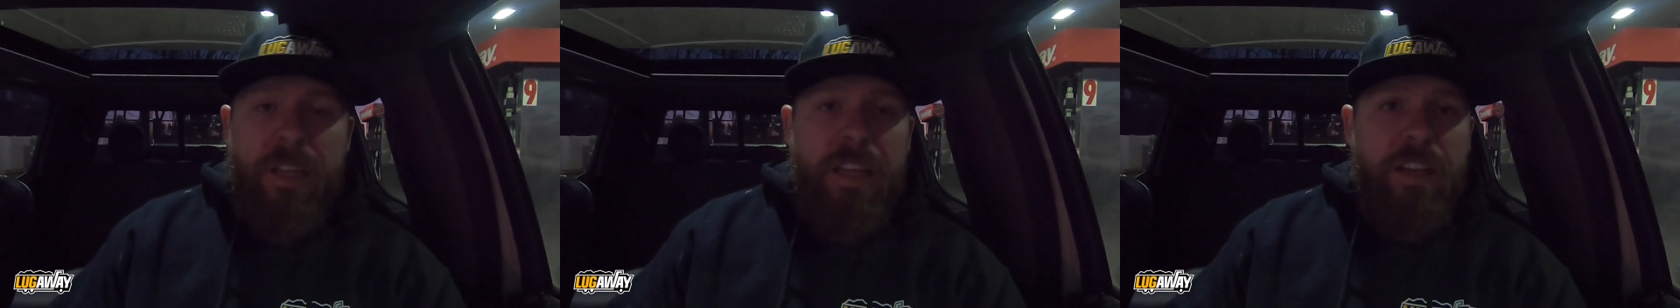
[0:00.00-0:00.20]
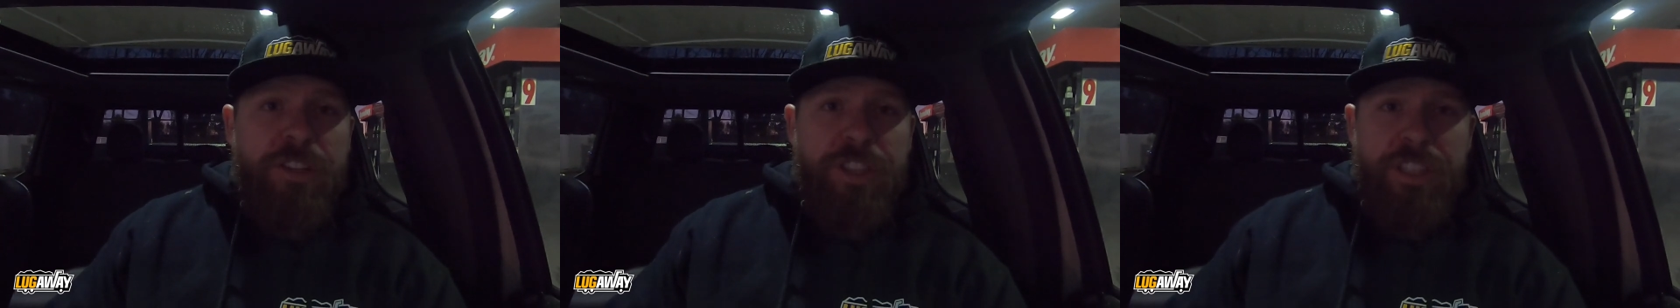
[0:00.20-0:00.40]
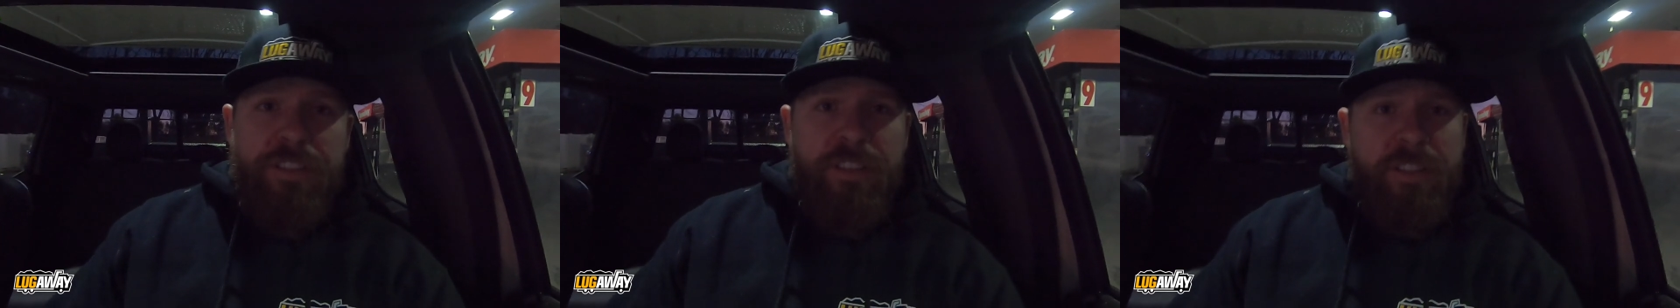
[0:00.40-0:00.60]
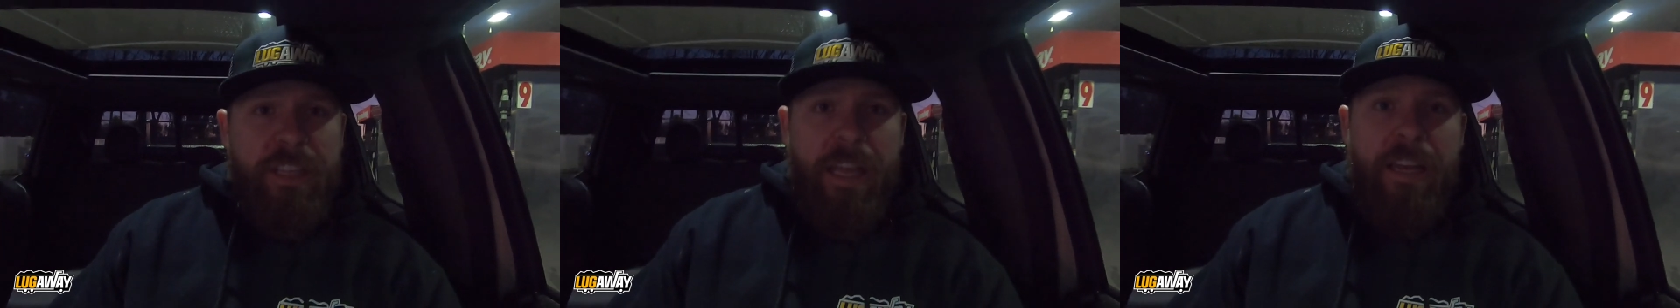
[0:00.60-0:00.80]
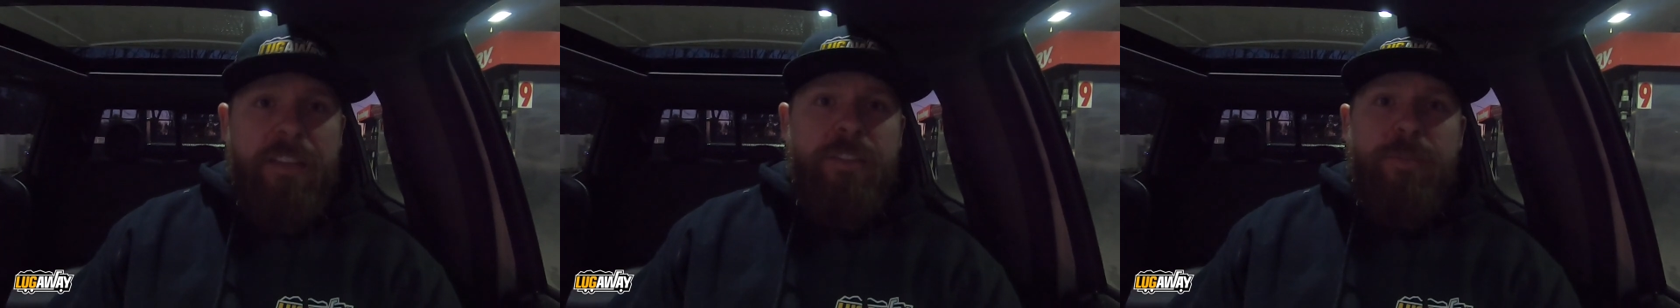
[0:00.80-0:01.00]
she's
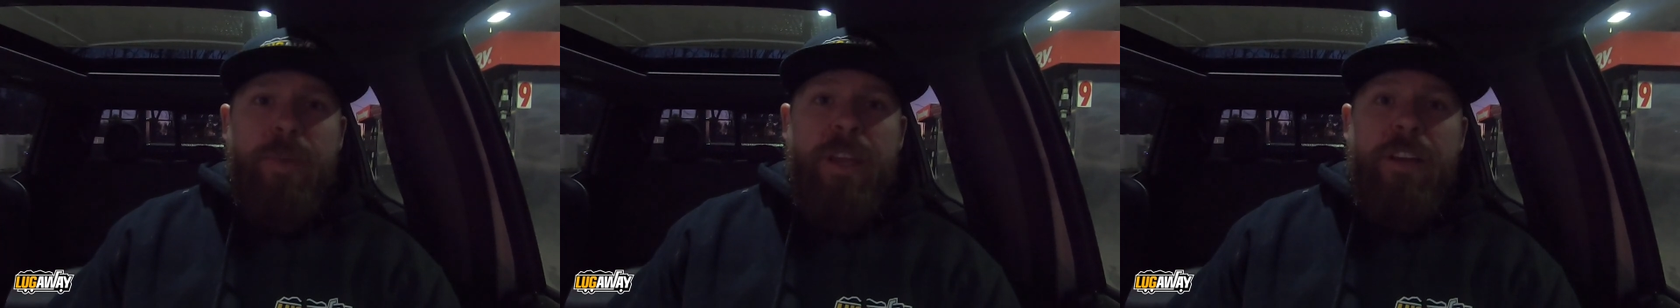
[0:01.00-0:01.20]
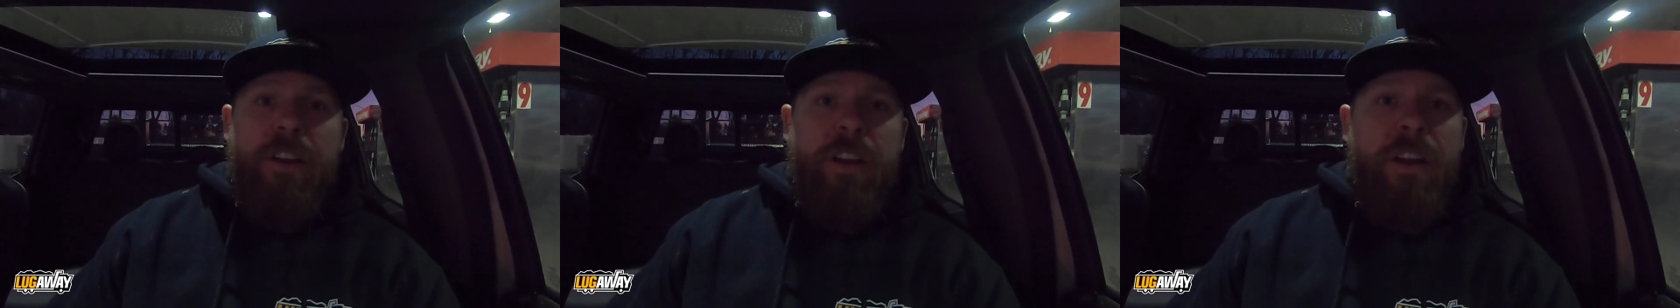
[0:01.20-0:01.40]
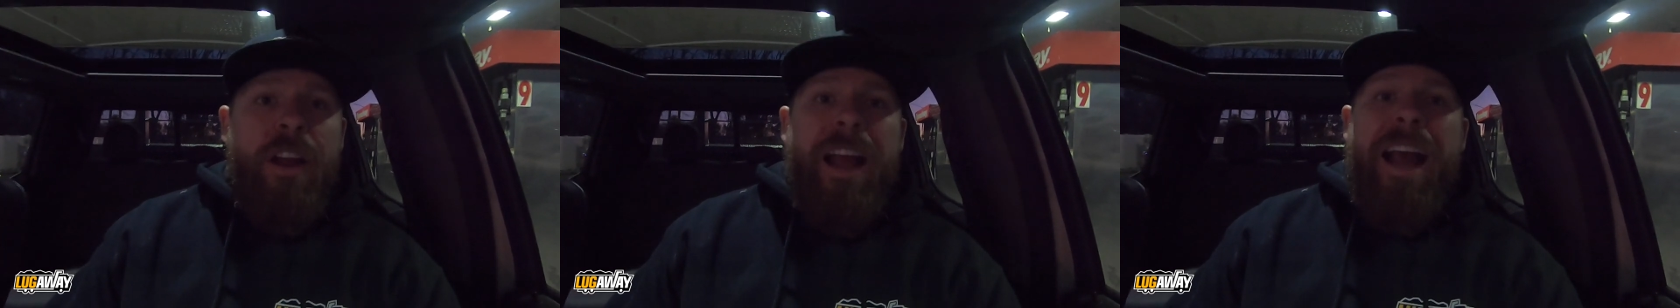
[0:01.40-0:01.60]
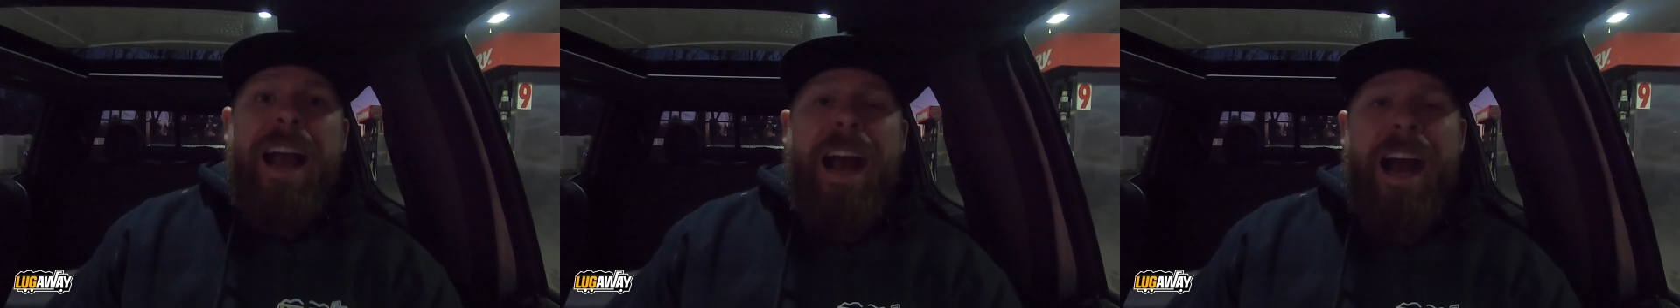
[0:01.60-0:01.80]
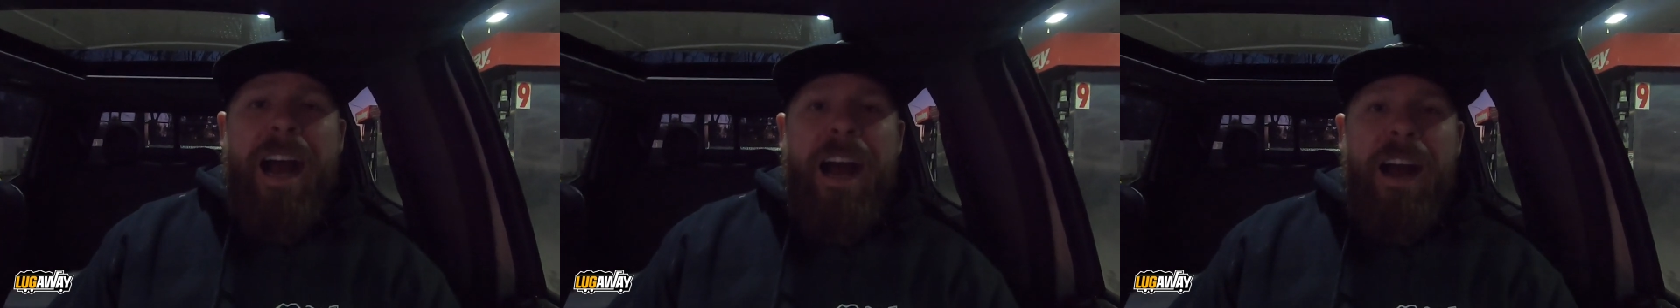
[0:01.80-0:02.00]
excited to meet her.
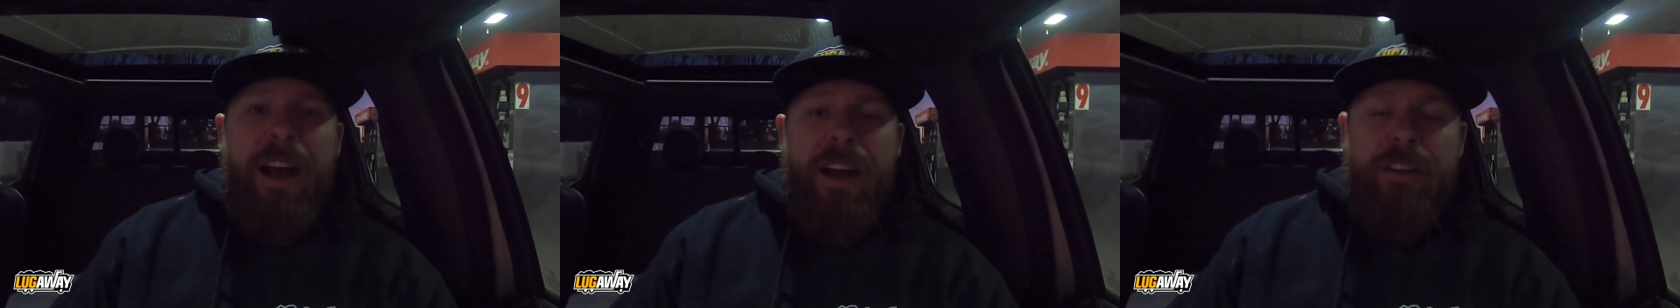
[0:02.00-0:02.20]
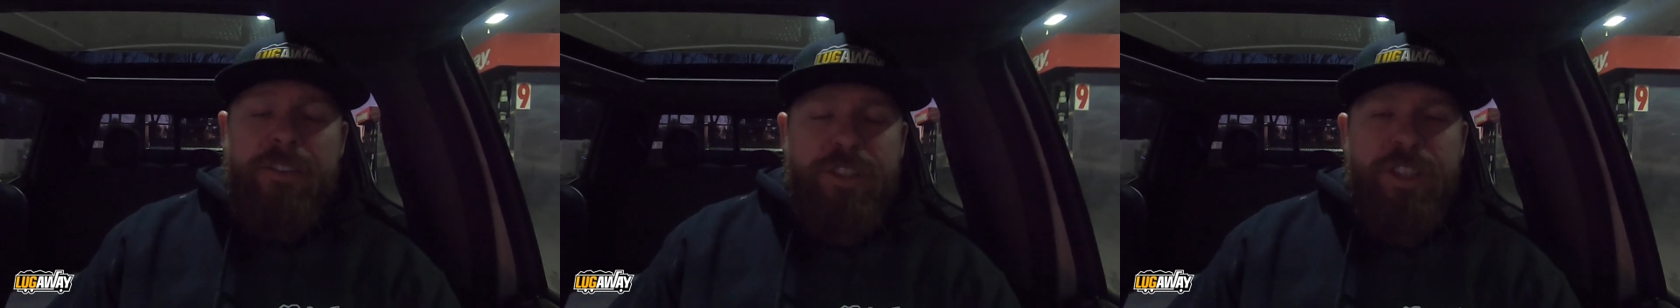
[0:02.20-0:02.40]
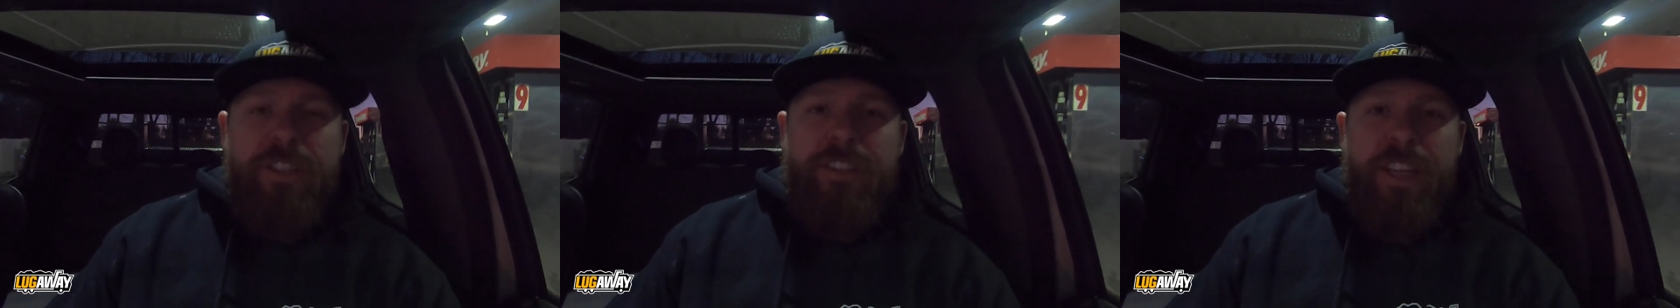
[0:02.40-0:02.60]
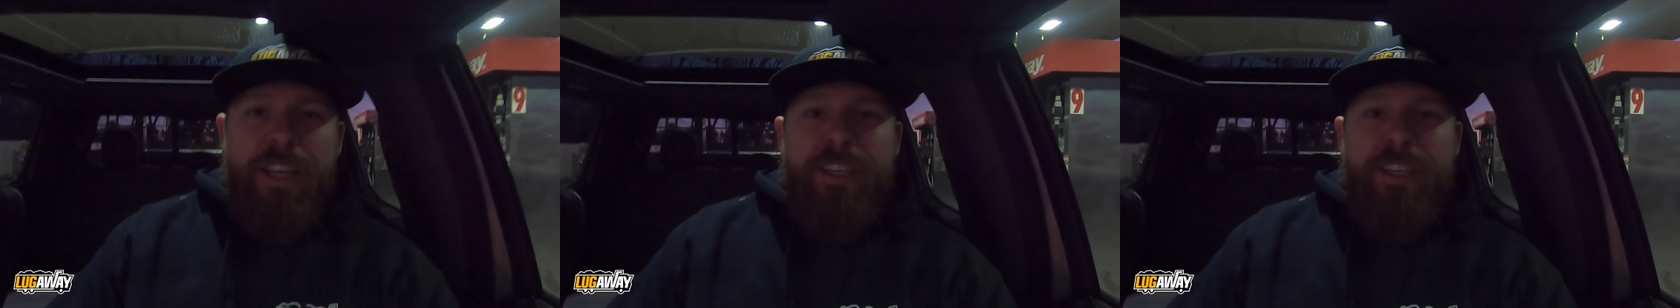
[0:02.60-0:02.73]
Uh, she's